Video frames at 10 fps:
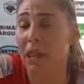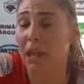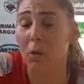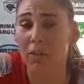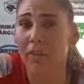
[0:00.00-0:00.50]

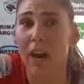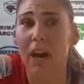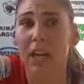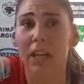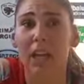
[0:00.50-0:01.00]
think we
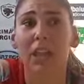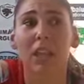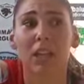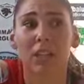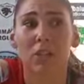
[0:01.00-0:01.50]
fight. I
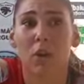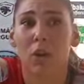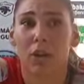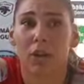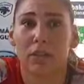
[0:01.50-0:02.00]
think the
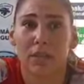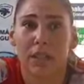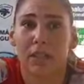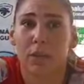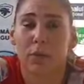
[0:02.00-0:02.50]
score uh,
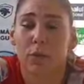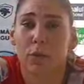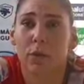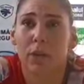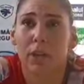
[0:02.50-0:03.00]
says the
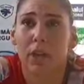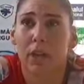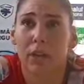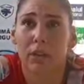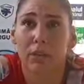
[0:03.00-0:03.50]
truth,
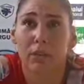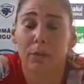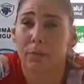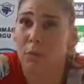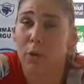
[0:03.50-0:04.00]
and
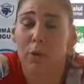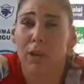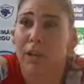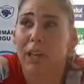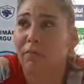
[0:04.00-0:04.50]
we
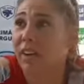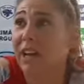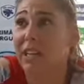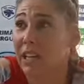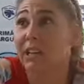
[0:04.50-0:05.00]
will keep
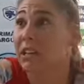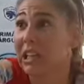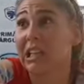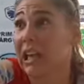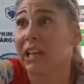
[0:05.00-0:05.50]
fighting till
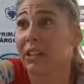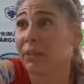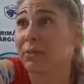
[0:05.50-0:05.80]
the end.